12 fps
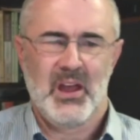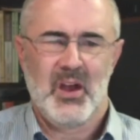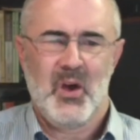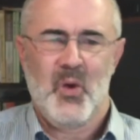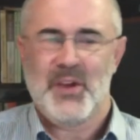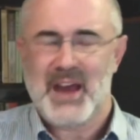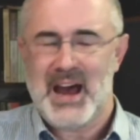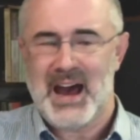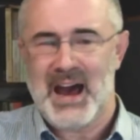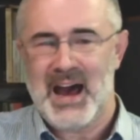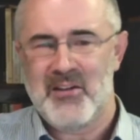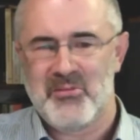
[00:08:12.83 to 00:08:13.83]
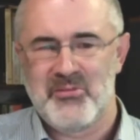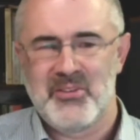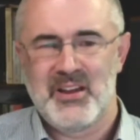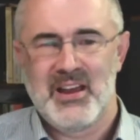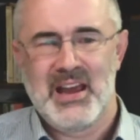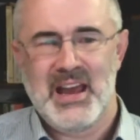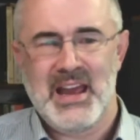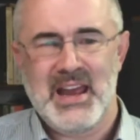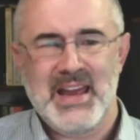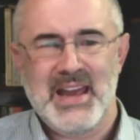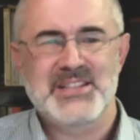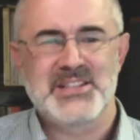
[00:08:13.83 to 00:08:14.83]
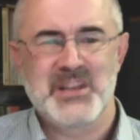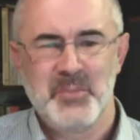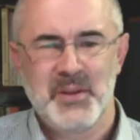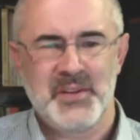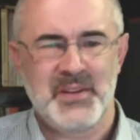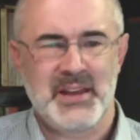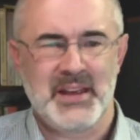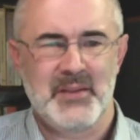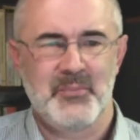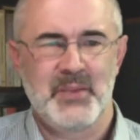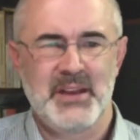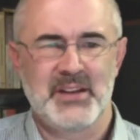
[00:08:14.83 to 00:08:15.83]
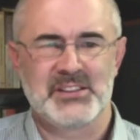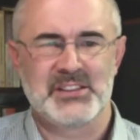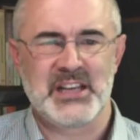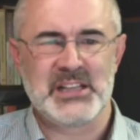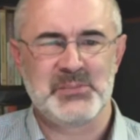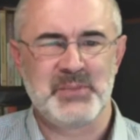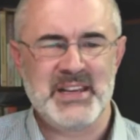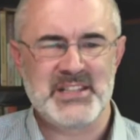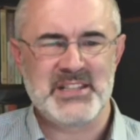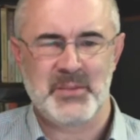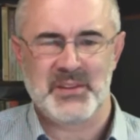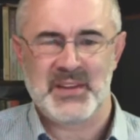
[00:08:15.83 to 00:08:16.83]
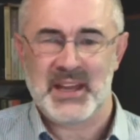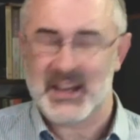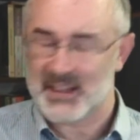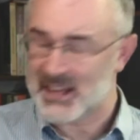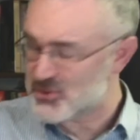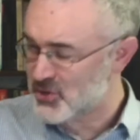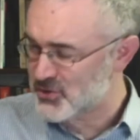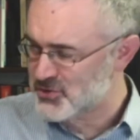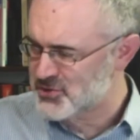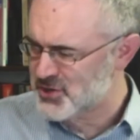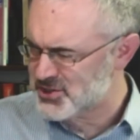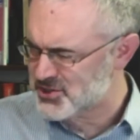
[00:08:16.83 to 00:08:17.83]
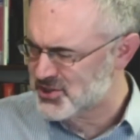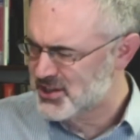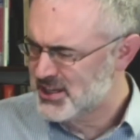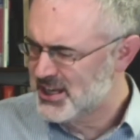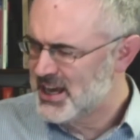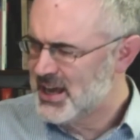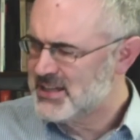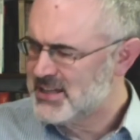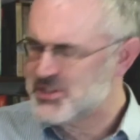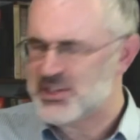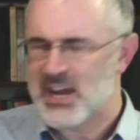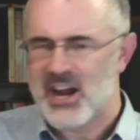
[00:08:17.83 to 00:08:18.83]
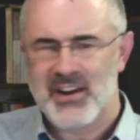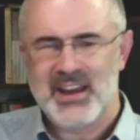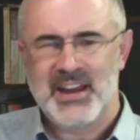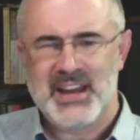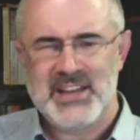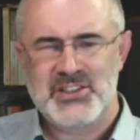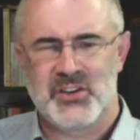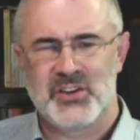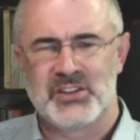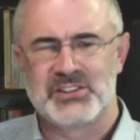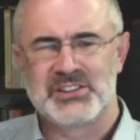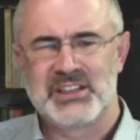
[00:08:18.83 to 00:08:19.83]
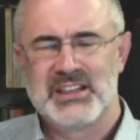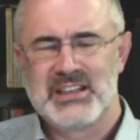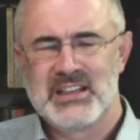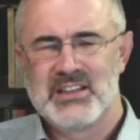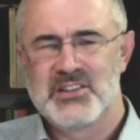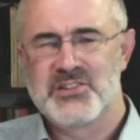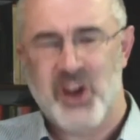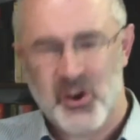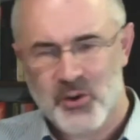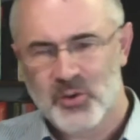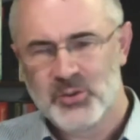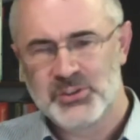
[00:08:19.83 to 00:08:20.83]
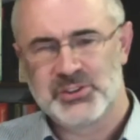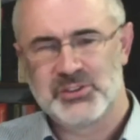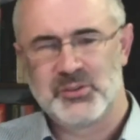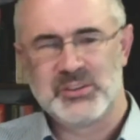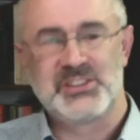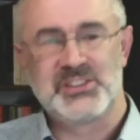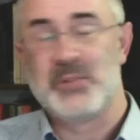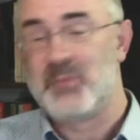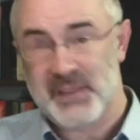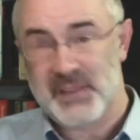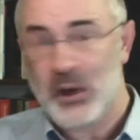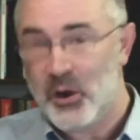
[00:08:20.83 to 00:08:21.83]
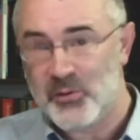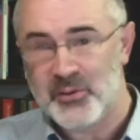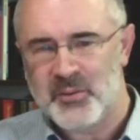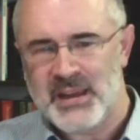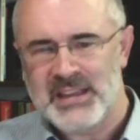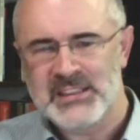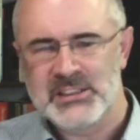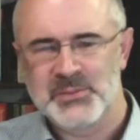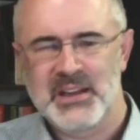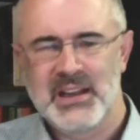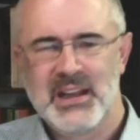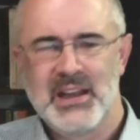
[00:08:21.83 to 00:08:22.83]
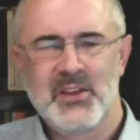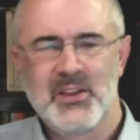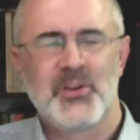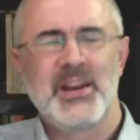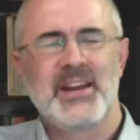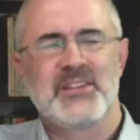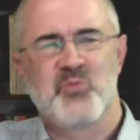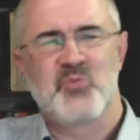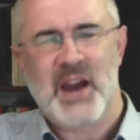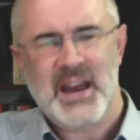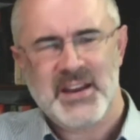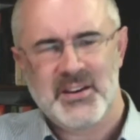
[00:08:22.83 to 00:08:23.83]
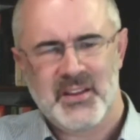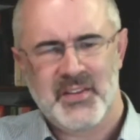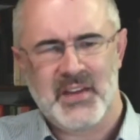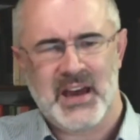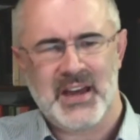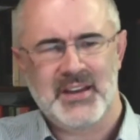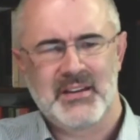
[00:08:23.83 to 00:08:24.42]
We're to have a sympathy, Peter says. Be sympathetic. And that's not just sharing in each other's sorrows, which sympathy often means, but the Greek is wider than that.